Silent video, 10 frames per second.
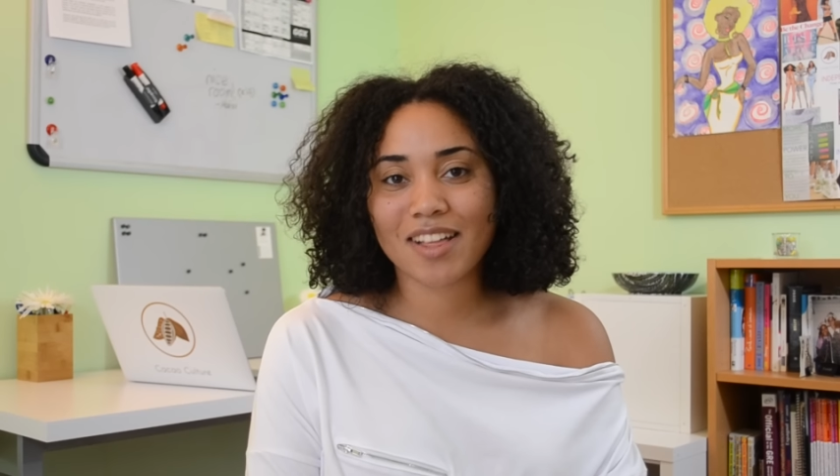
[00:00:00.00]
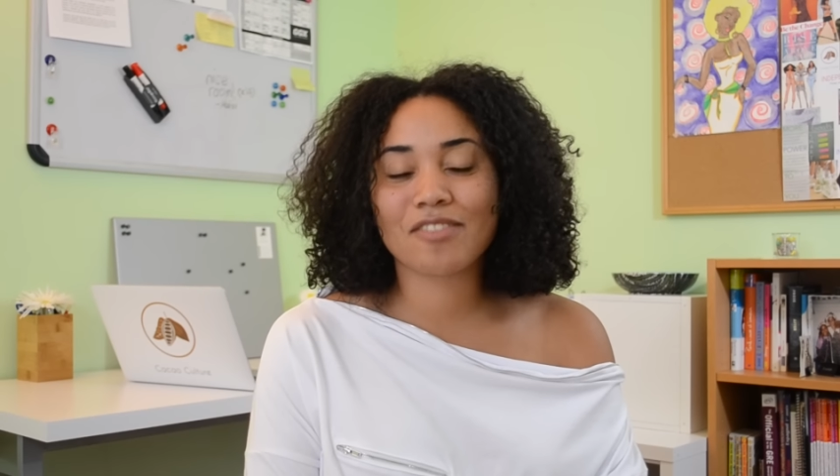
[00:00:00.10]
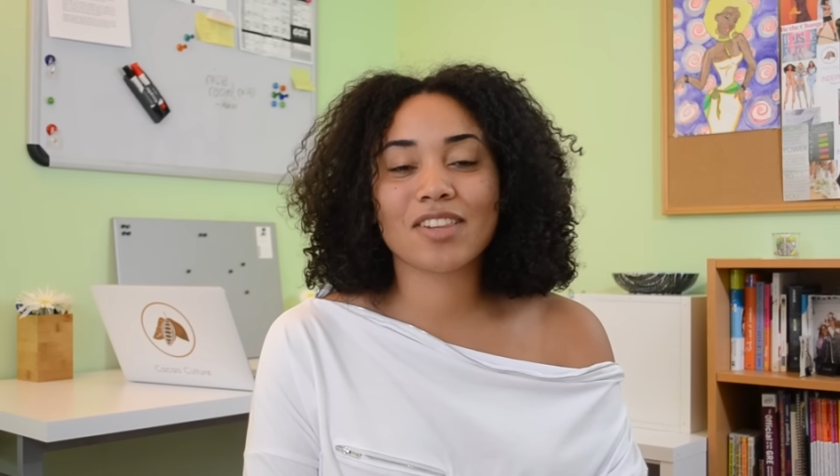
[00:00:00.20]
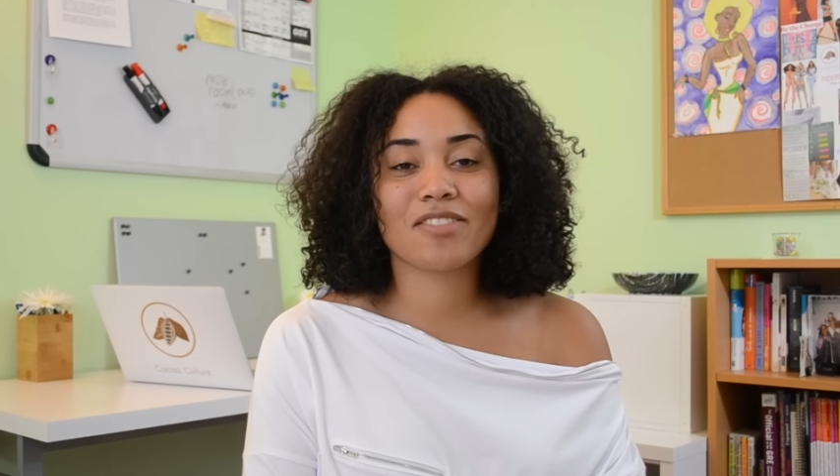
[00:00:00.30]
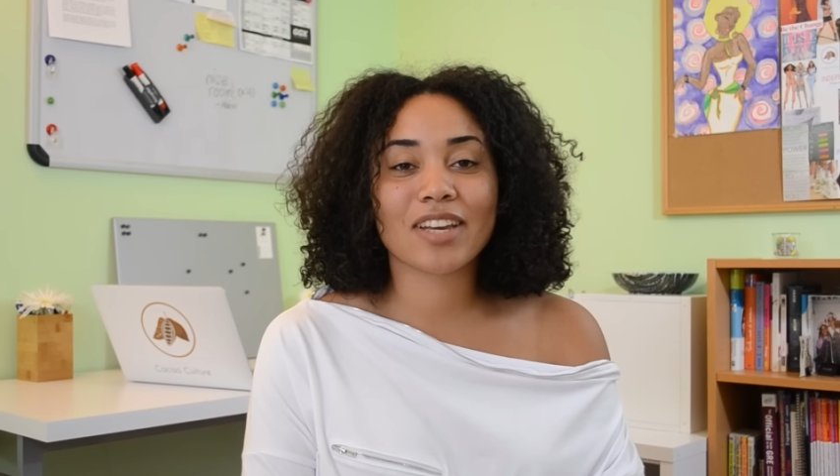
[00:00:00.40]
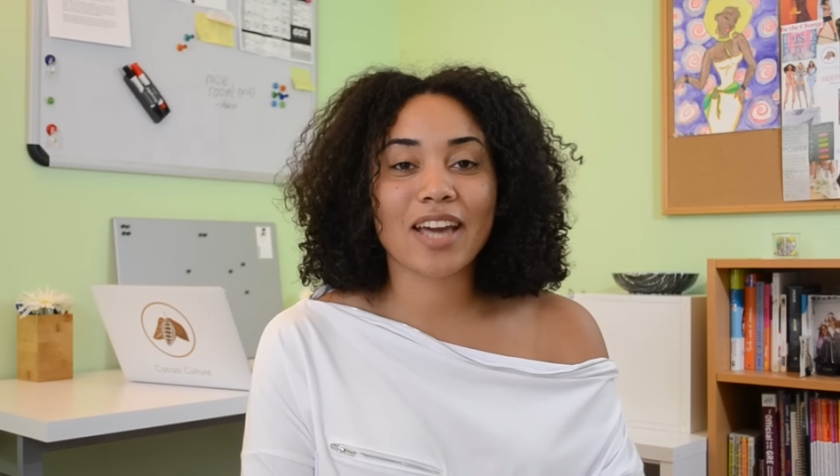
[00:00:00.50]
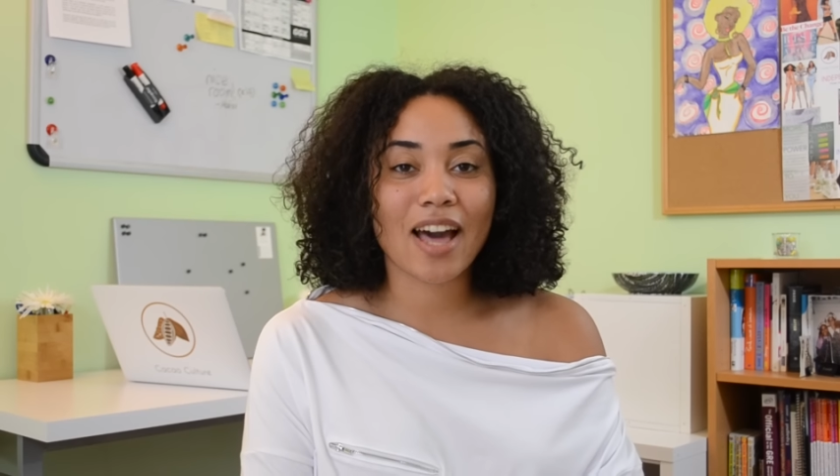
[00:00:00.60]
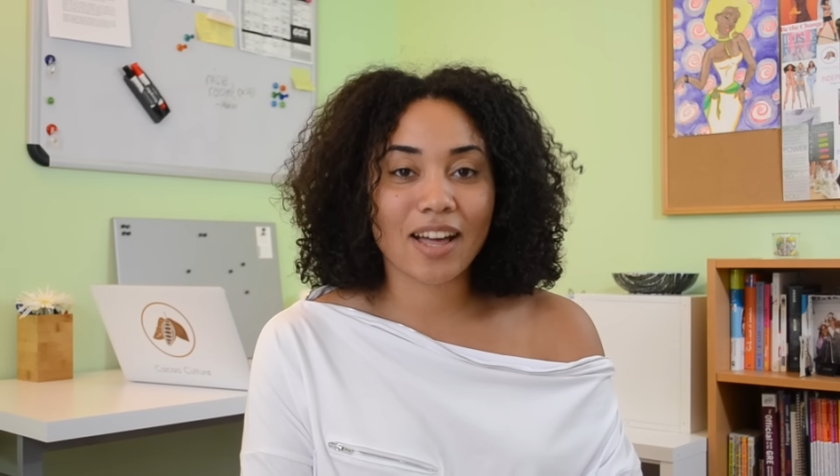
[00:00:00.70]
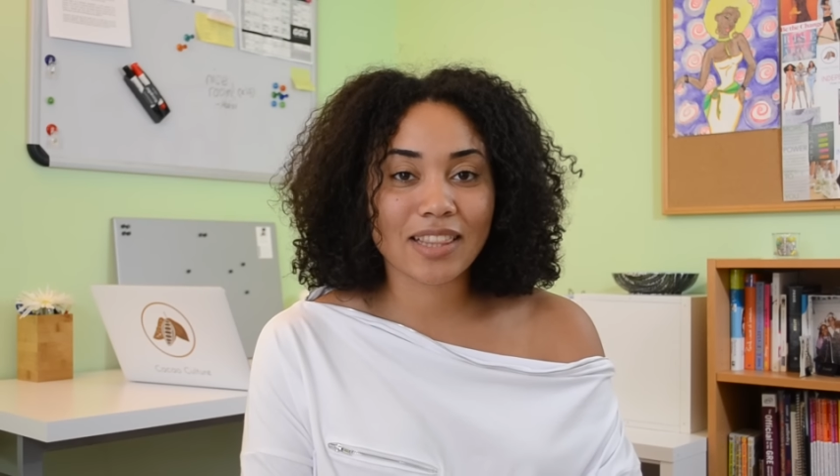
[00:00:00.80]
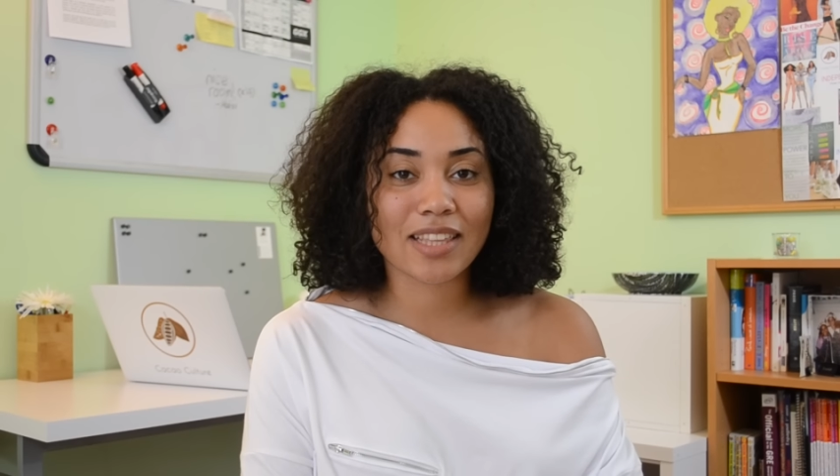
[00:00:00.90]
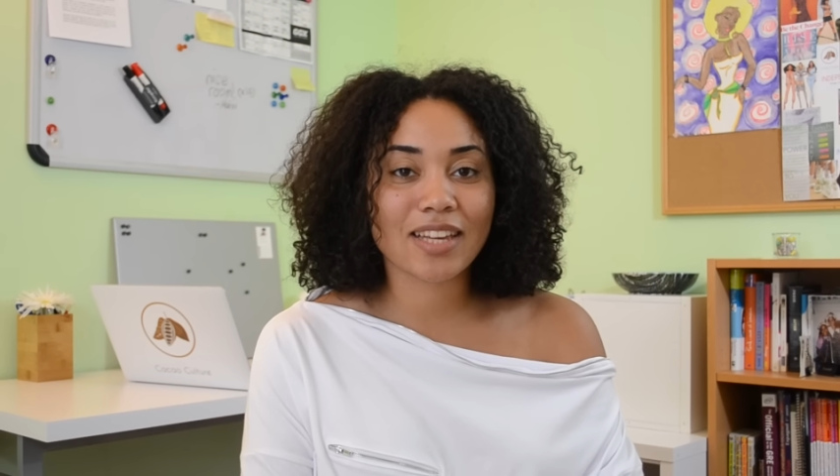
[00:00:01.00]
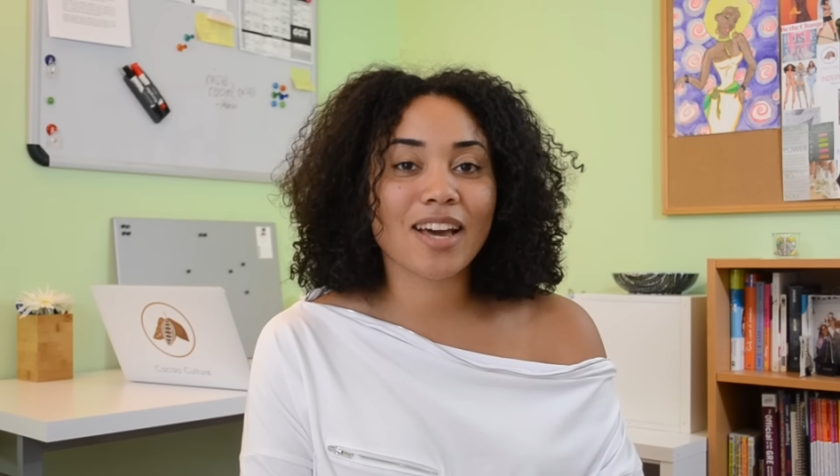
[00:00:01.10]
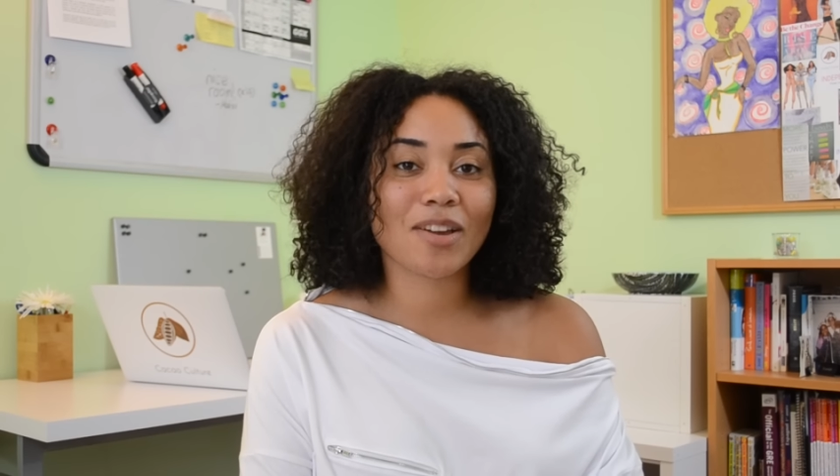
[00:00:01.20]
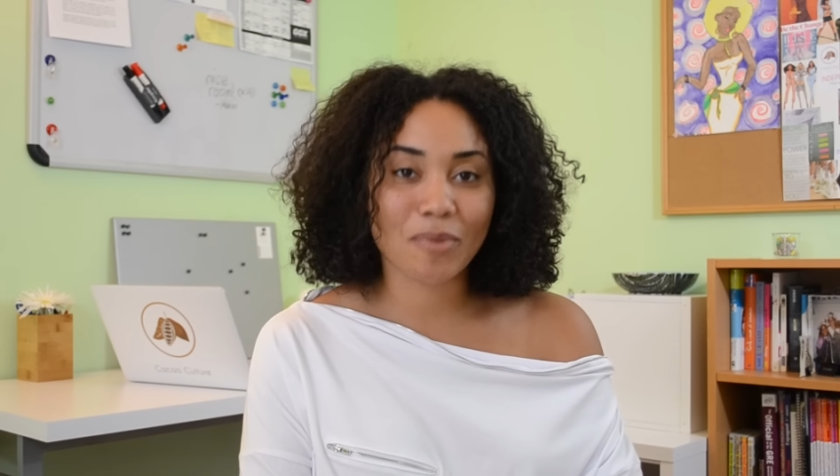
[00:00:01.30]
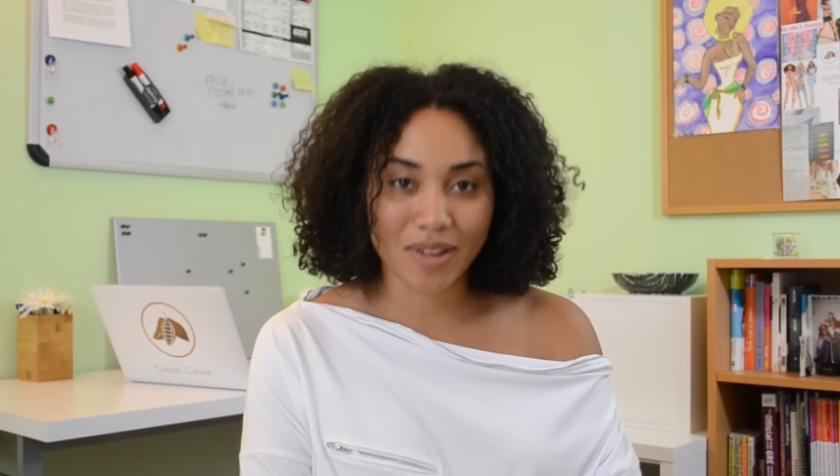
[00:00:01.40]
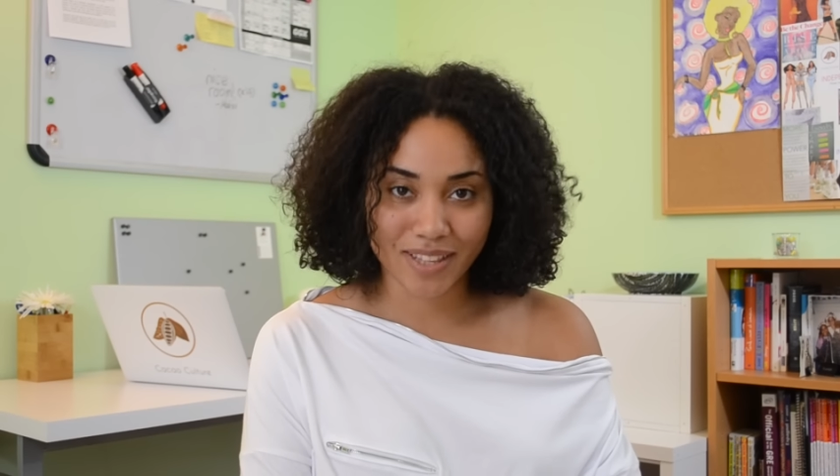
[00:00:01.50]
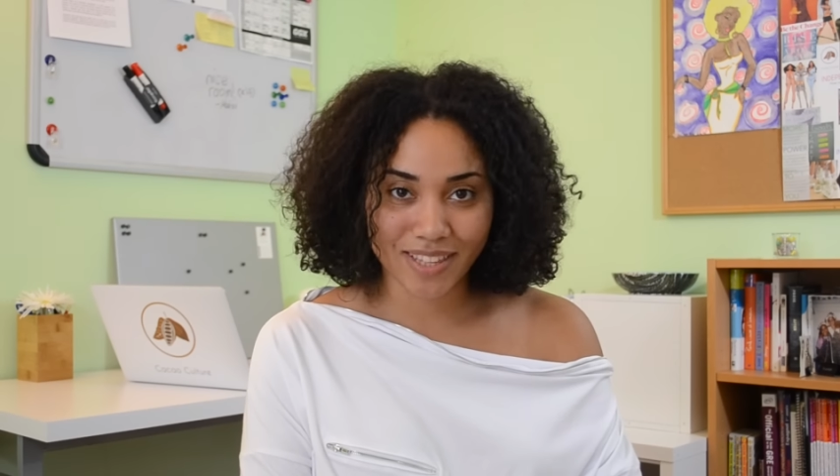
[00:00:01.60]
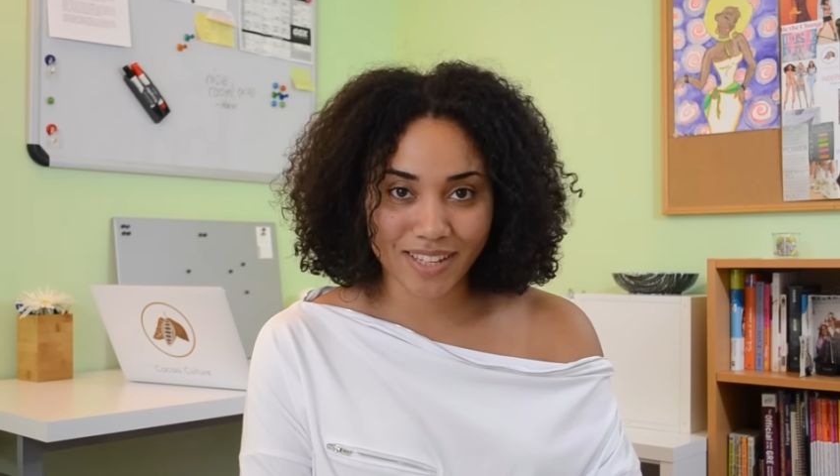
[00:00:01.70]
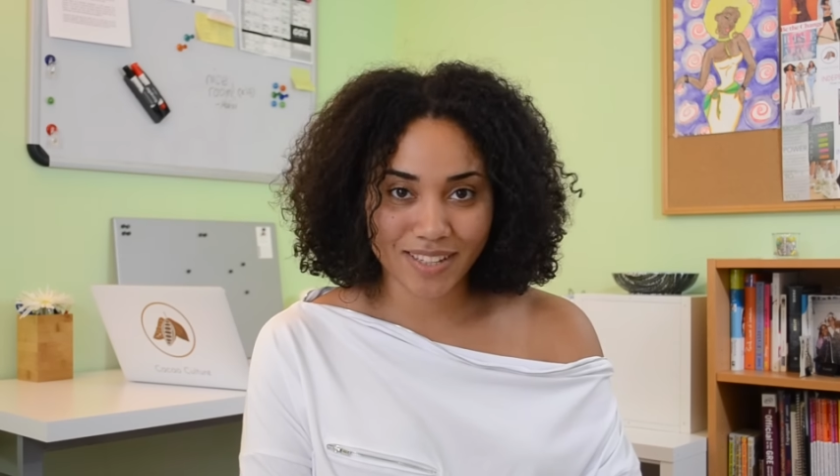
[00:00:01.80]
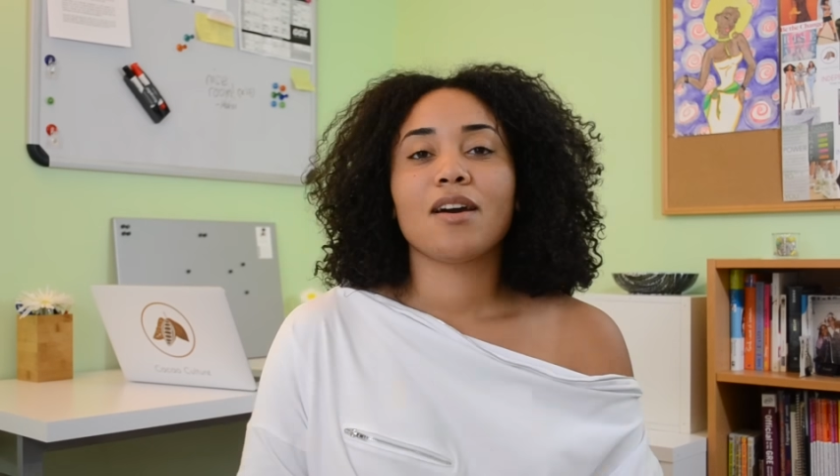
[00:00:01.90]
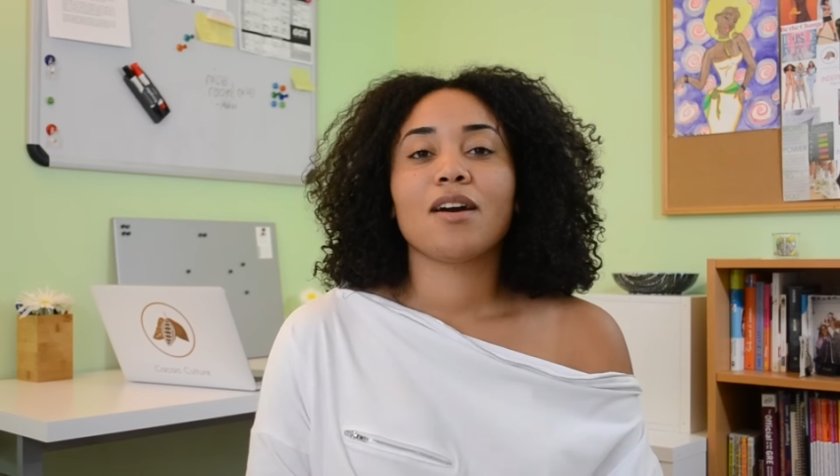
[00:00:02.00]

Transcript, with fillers: of living healthy and wealthy.